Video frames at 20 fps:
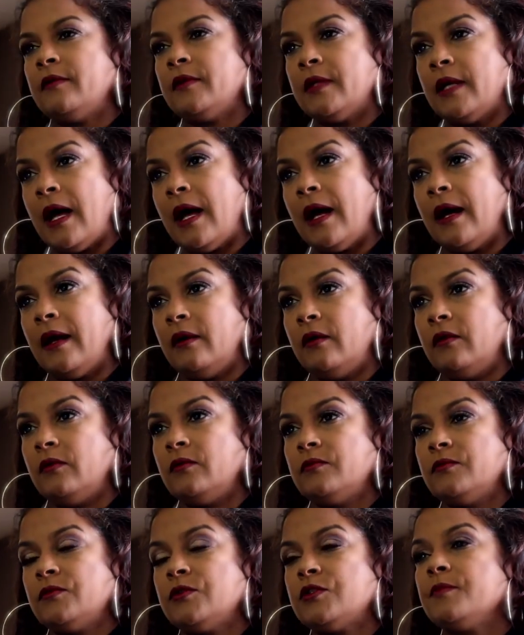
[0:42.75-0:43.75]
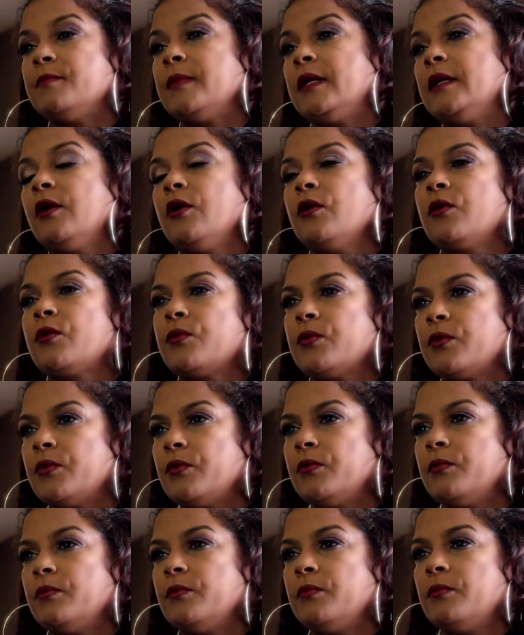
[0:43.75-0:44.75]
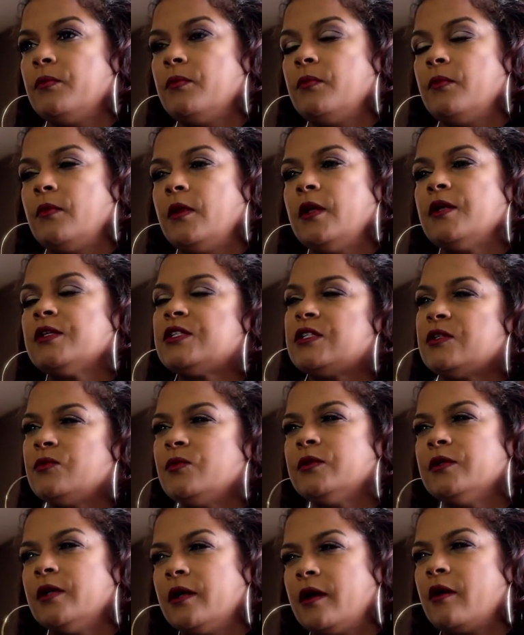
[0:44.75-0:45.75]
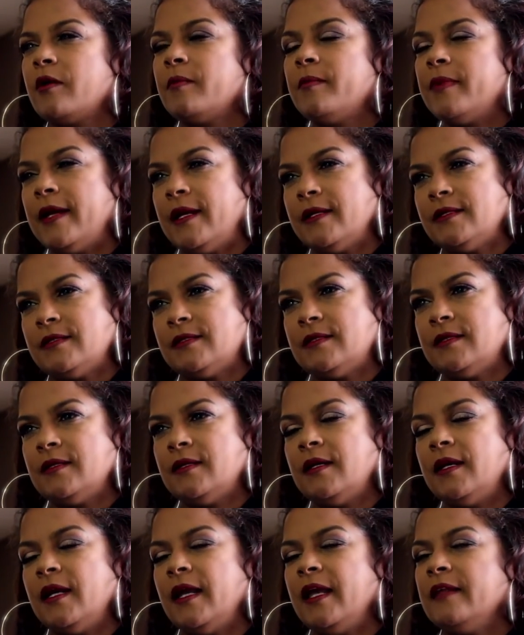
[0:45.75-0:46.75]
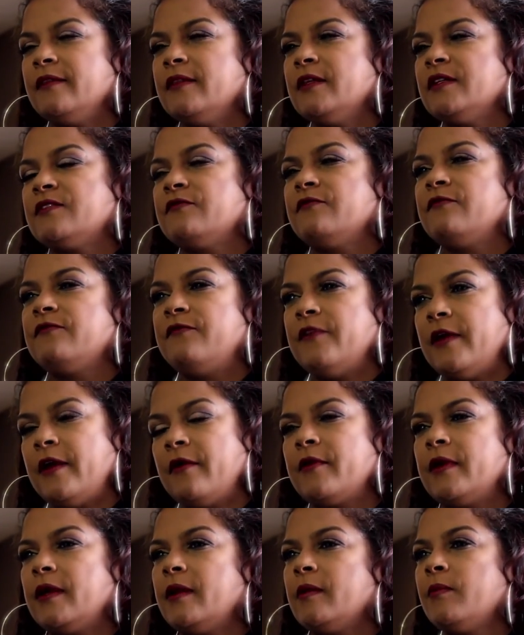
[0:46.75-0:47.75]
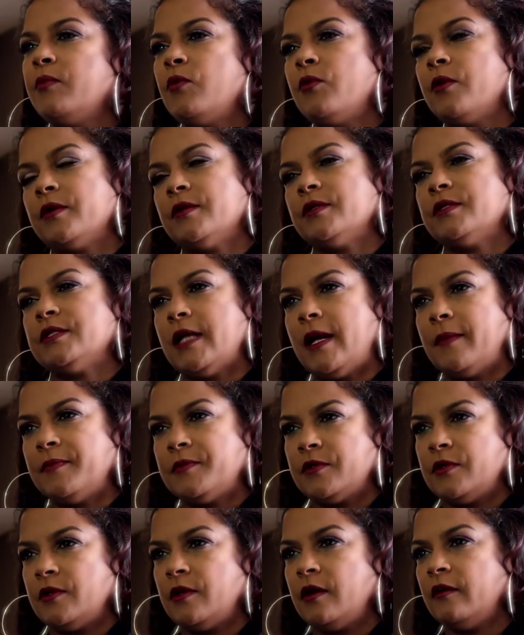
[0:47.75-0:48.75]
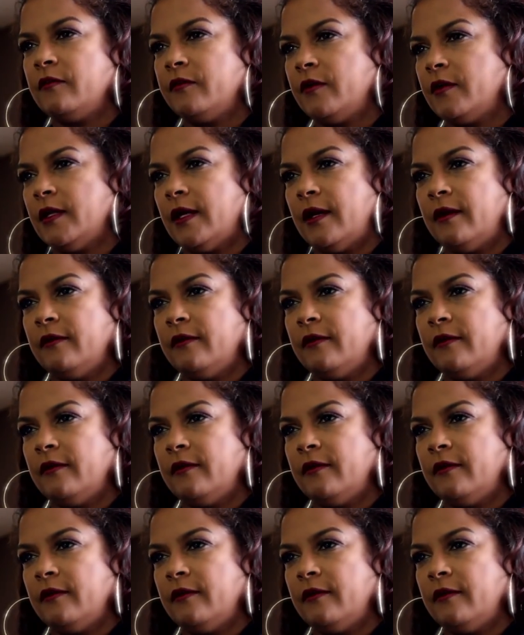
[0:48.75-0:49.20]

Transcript: down the aisle to meet her groom, she will look her best in this very important chapter of her